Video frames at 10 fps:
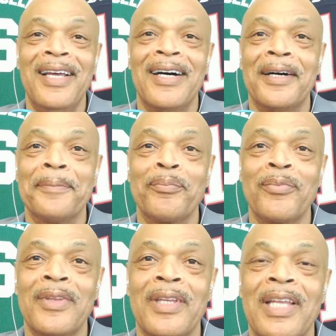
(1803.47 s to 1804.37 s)
And
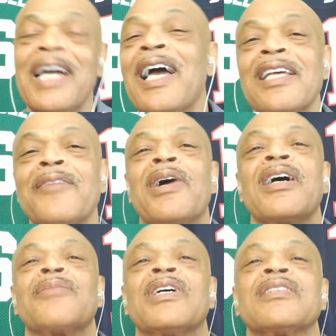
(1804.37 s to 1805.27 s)
I got to give
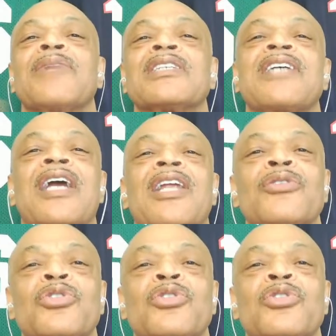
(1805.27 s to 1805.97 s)
my shout out